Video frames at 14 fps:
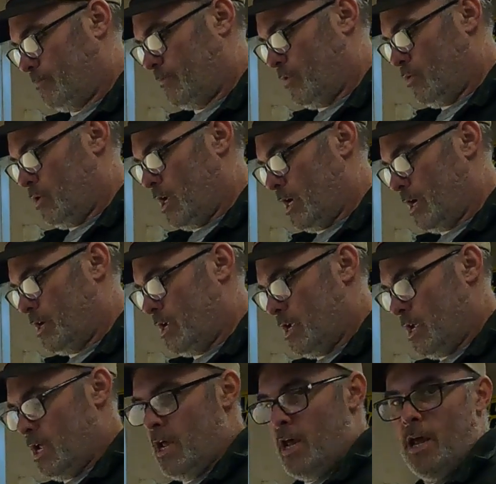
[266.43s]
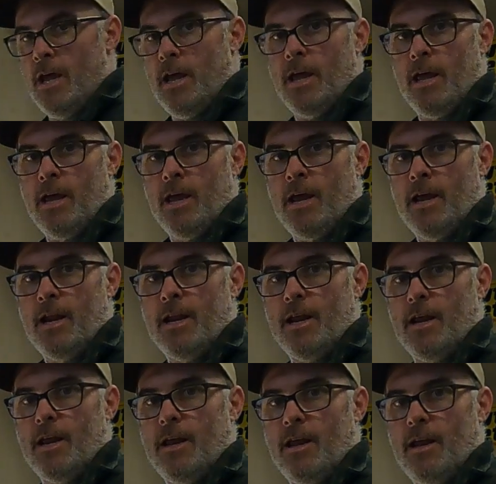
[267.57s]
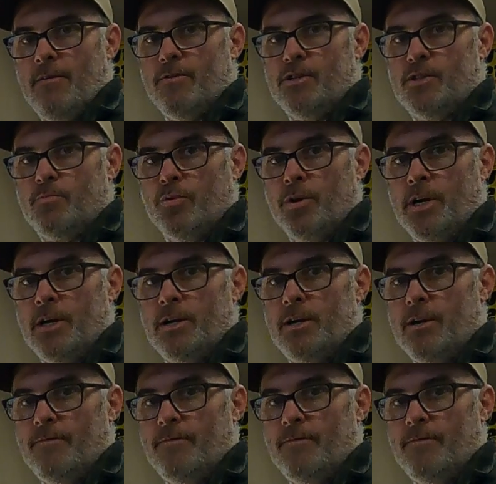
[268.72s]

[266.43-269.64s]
fuel line, and every spring,